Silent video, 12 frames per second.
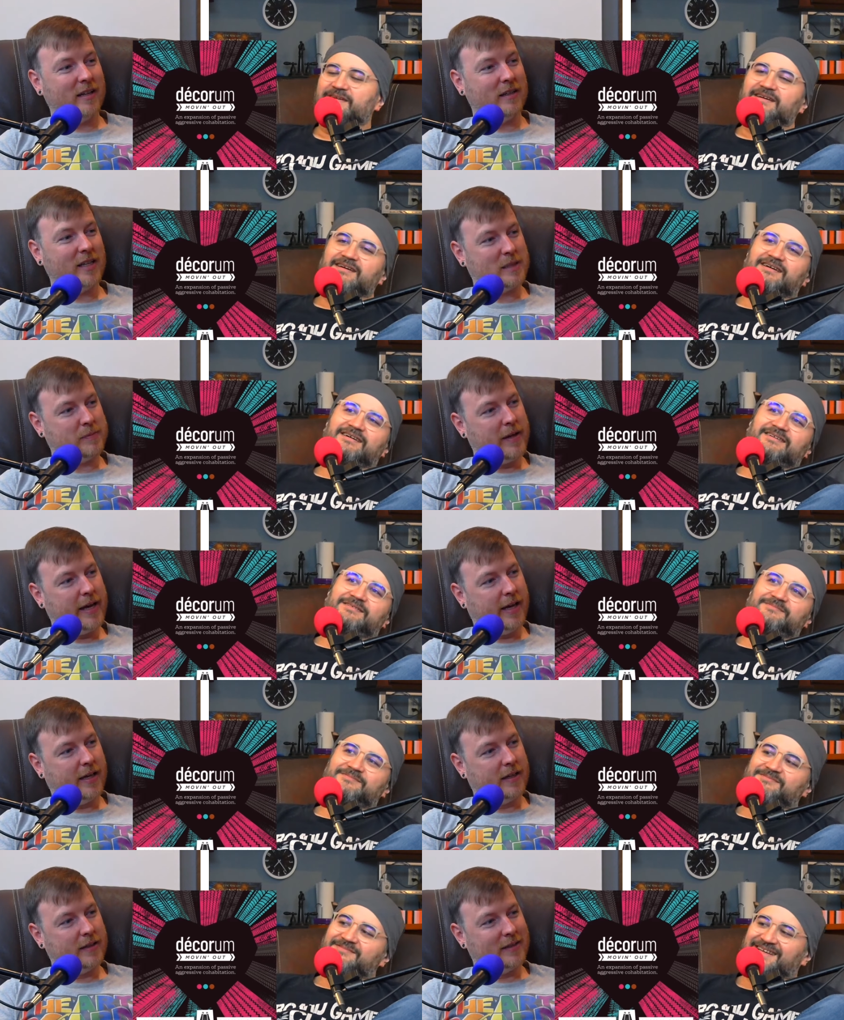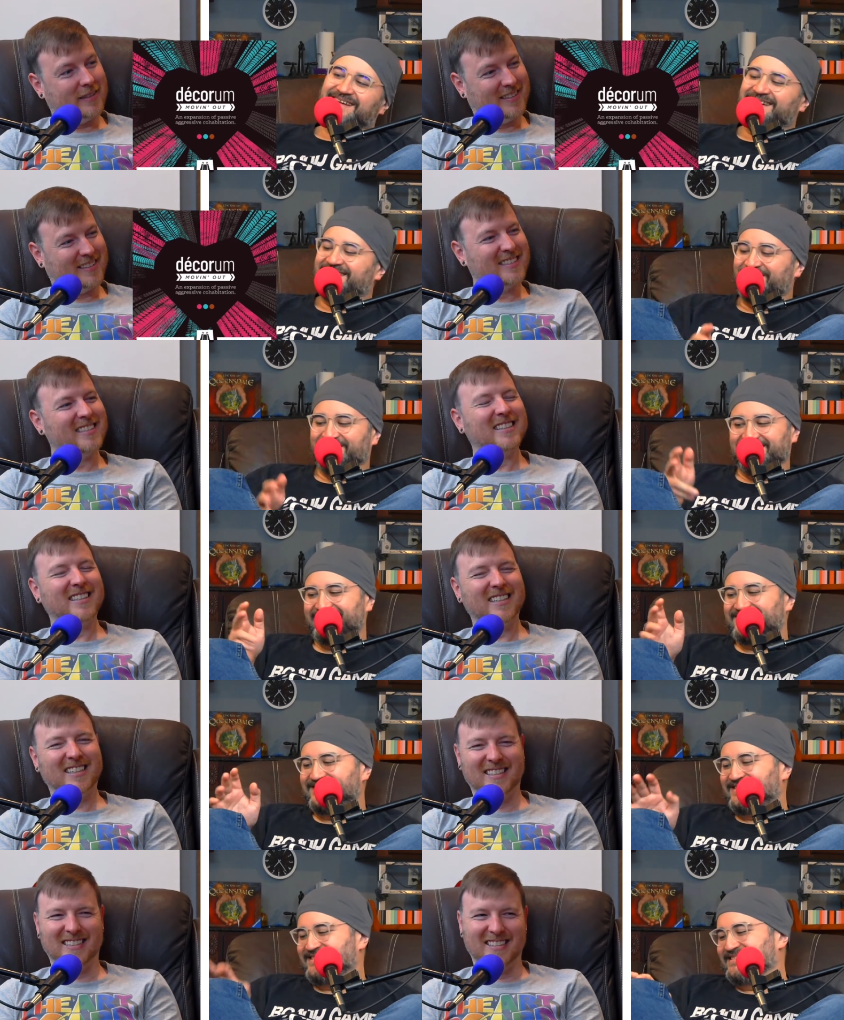Speaker 1: Let's play it. Well,
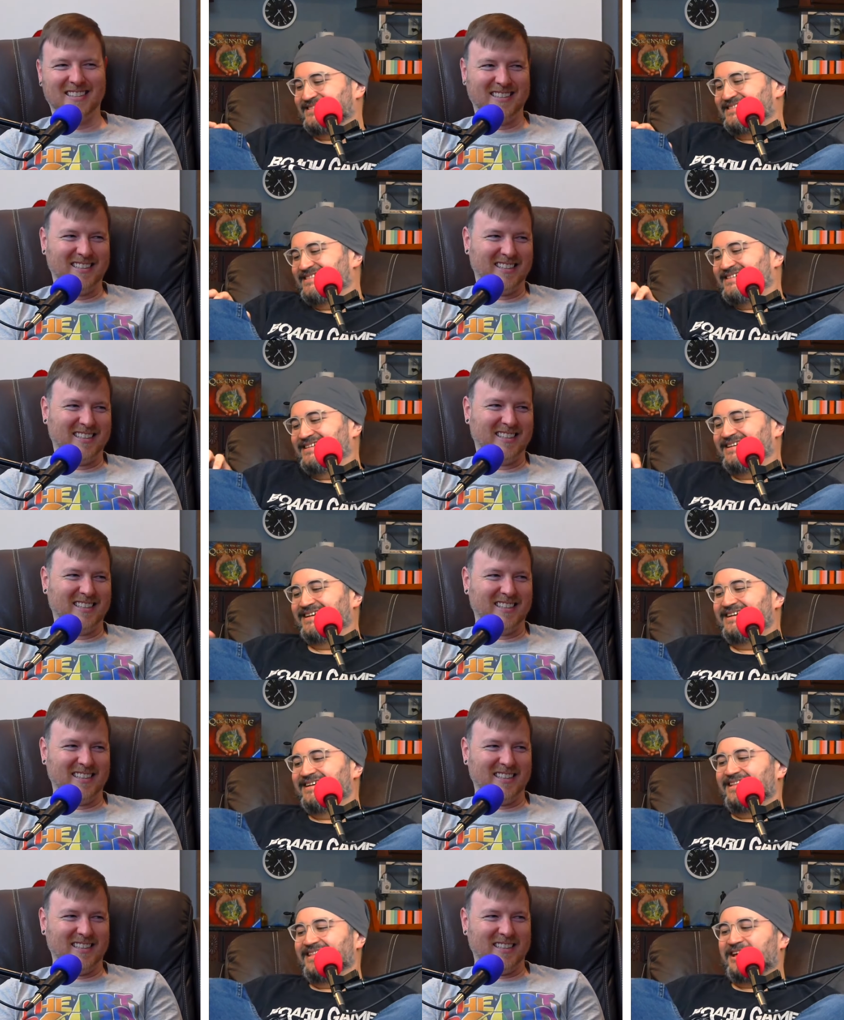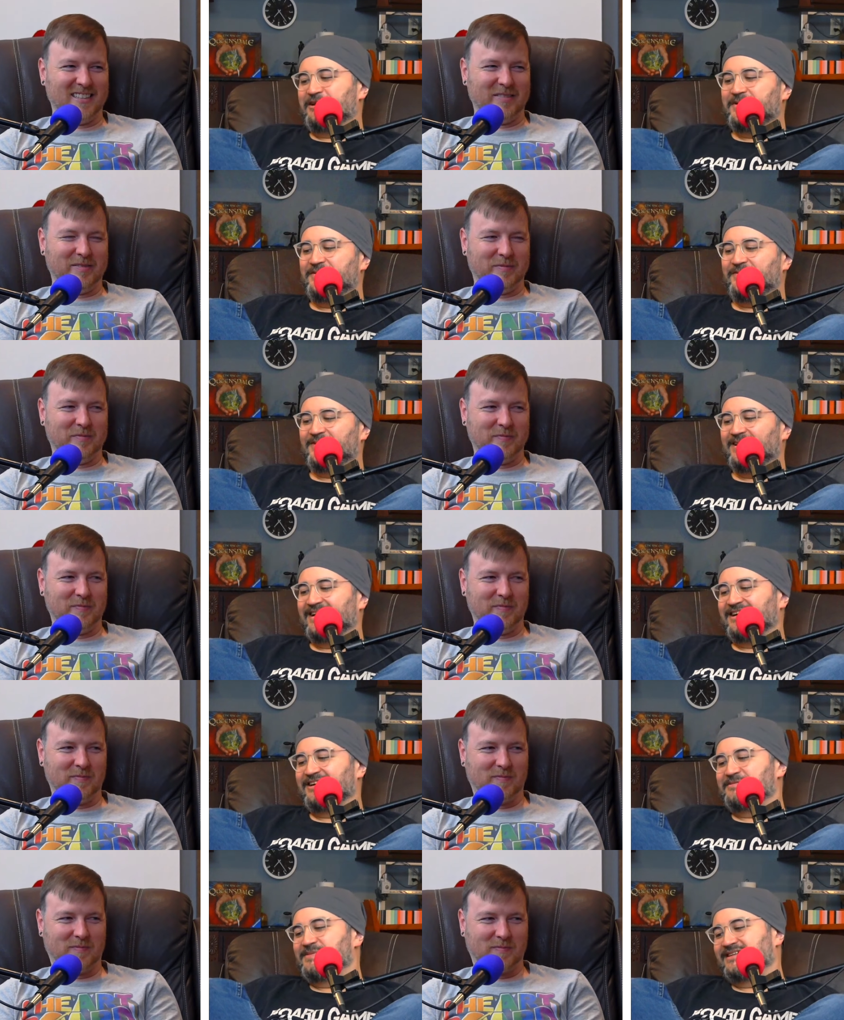
Speaker 2: that'll be for
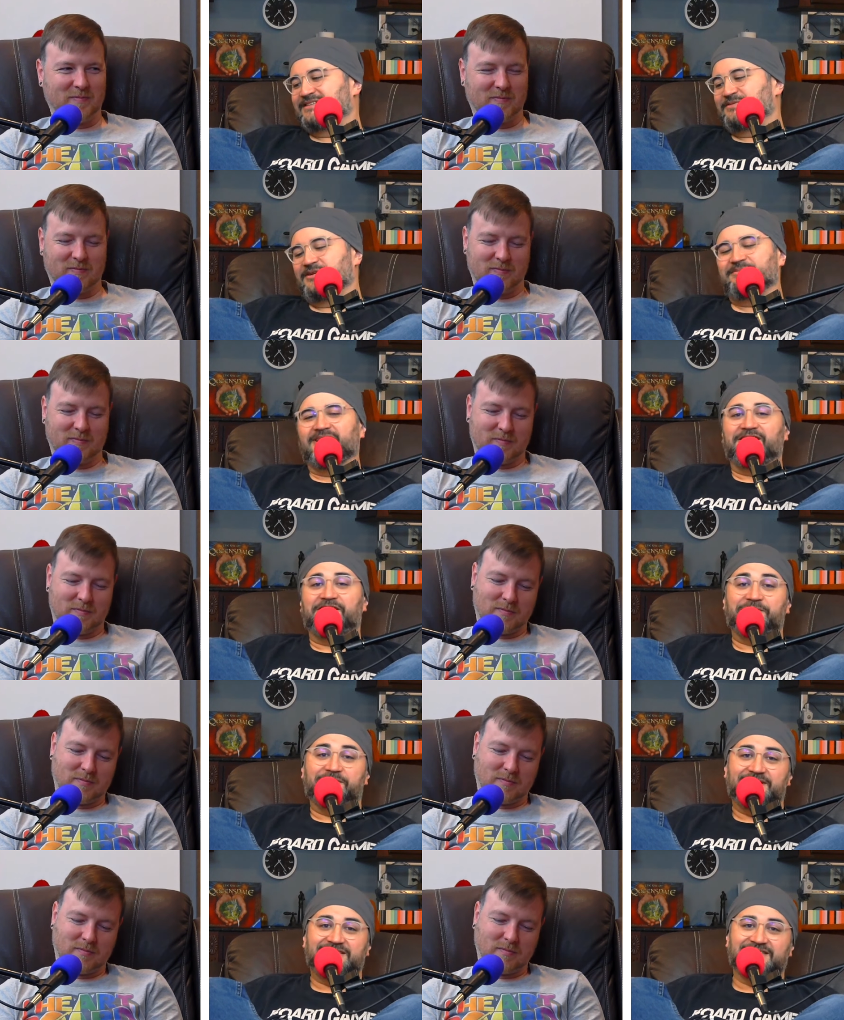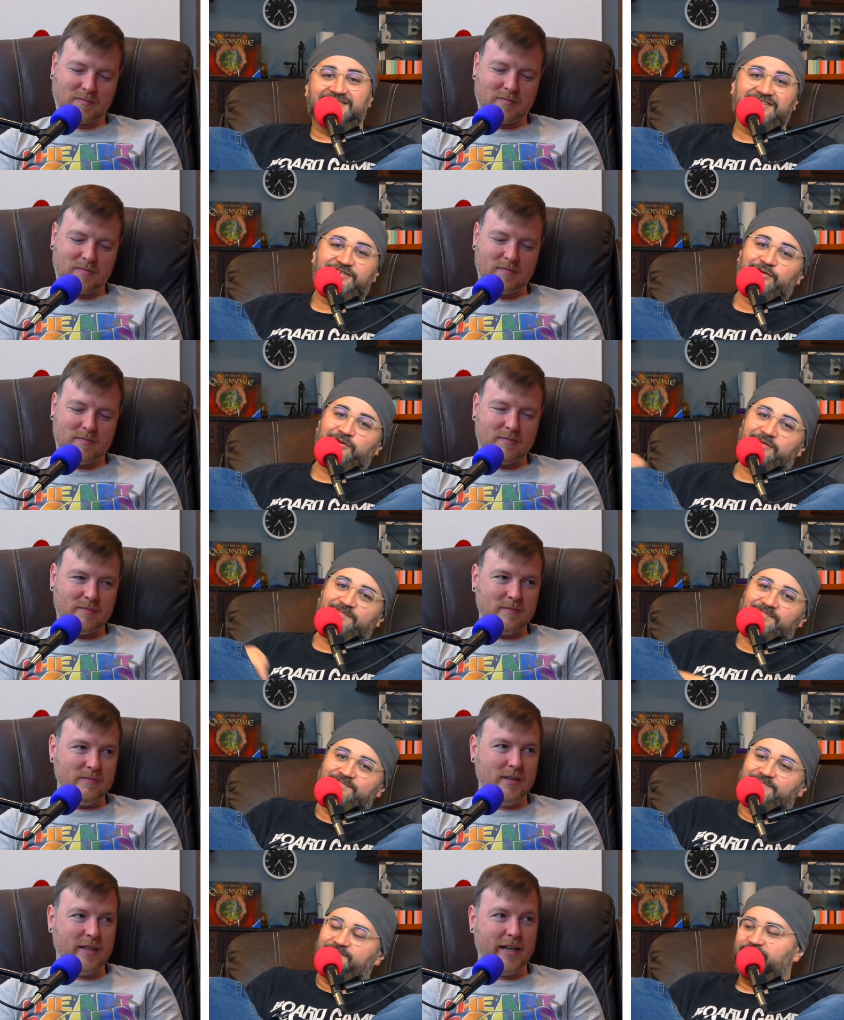later, but that's one of my honorable mentions, Decorum.
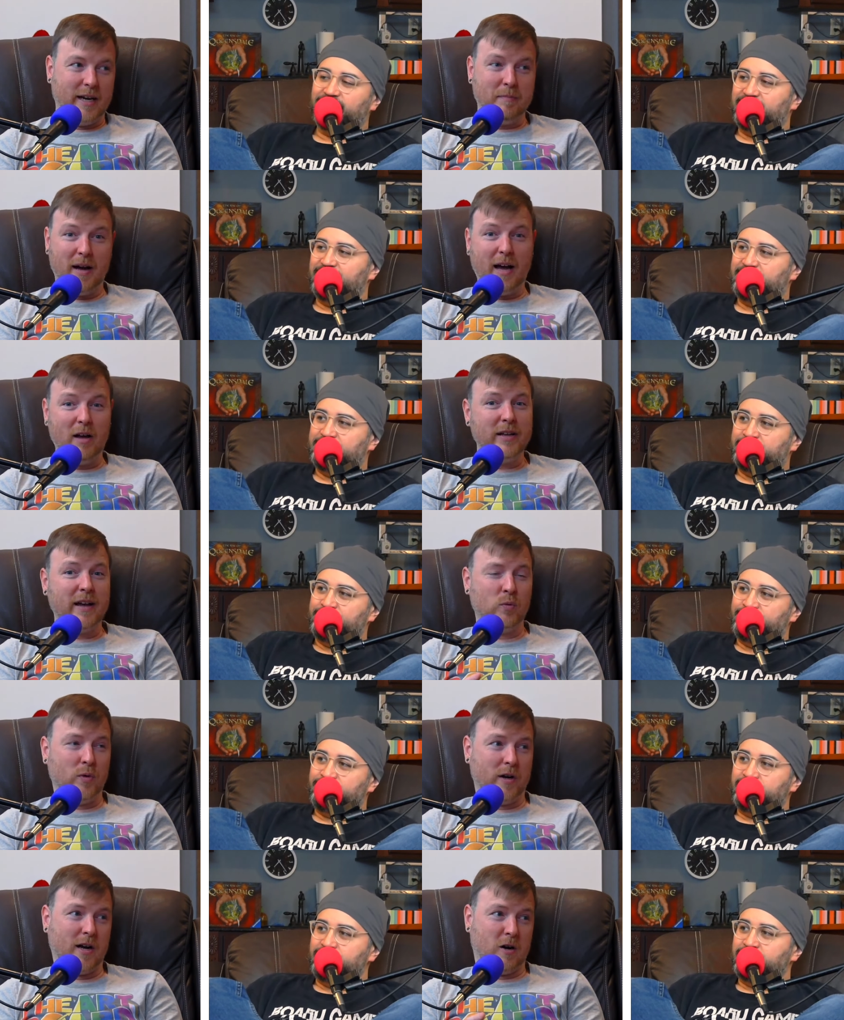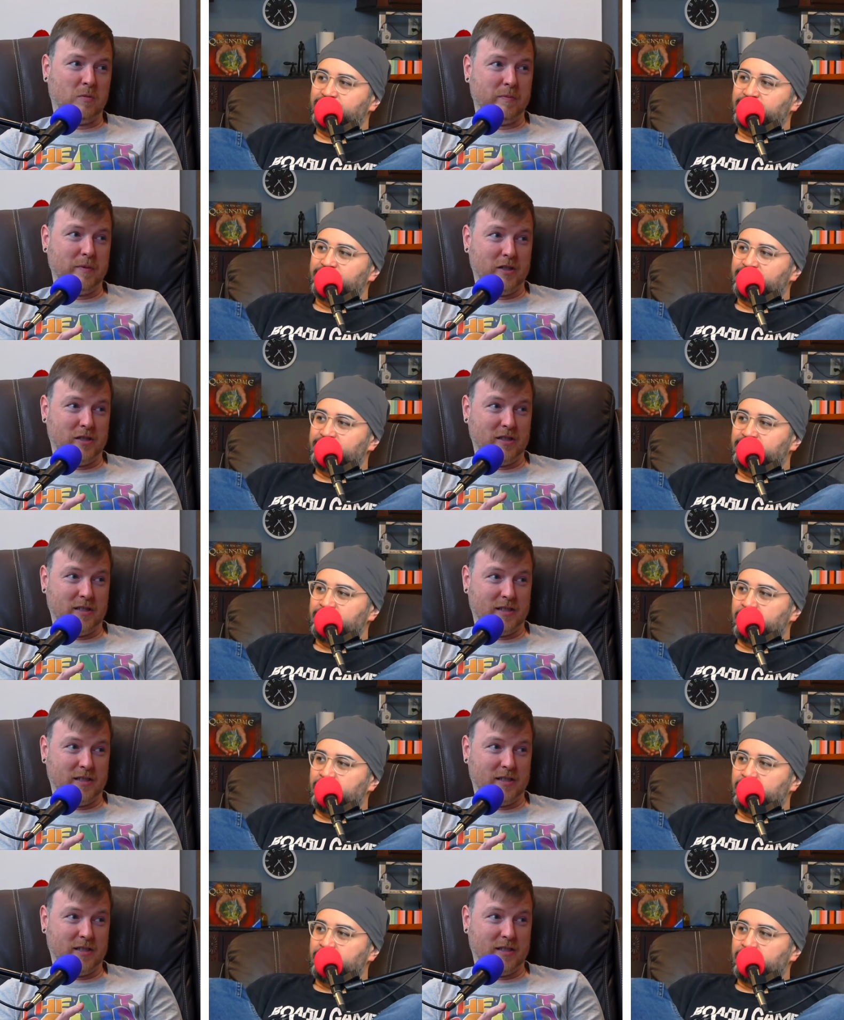
Speaker 1: Okay. I only have one honorable mention this